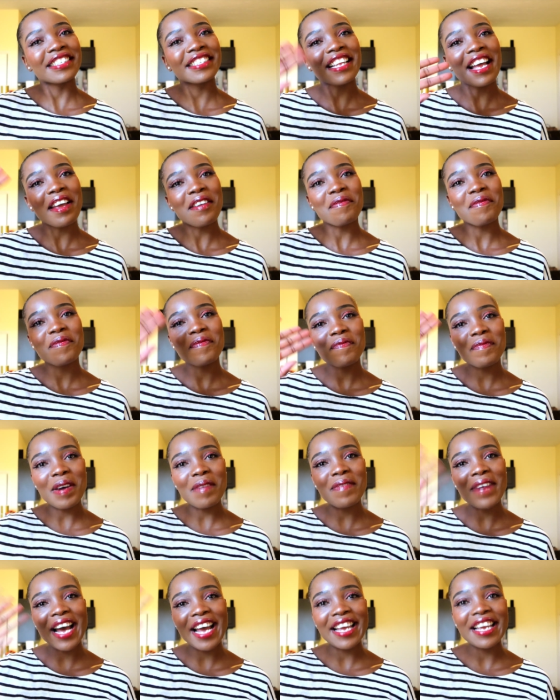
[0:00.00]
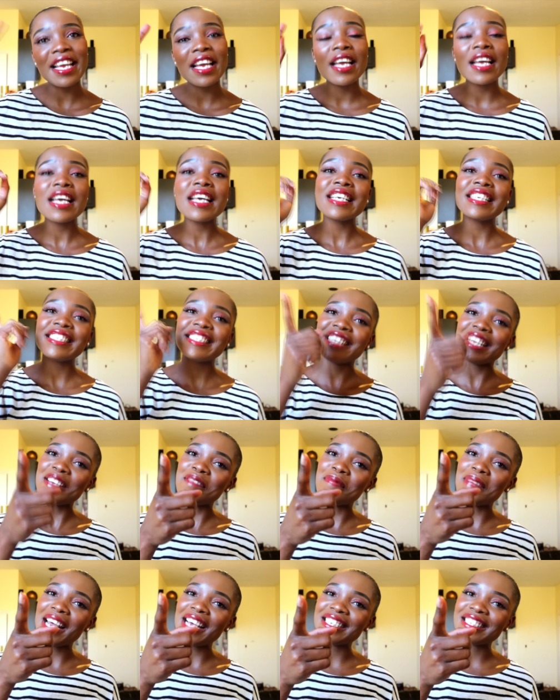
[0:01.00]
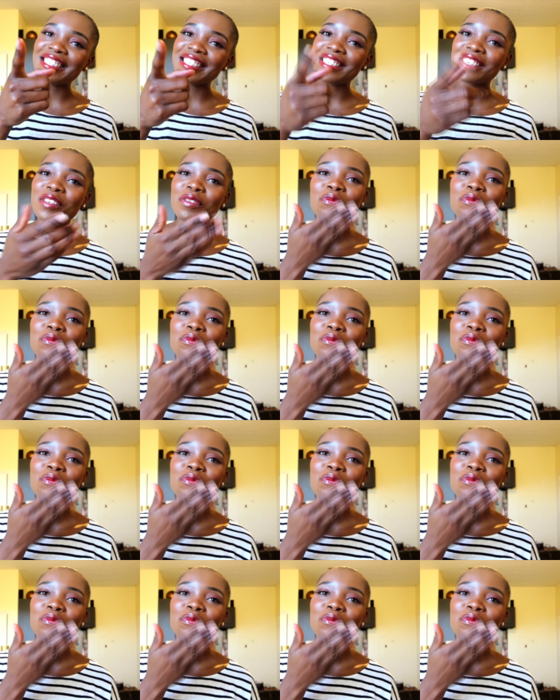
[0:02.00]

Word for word: time, bye bye. Stay blessed.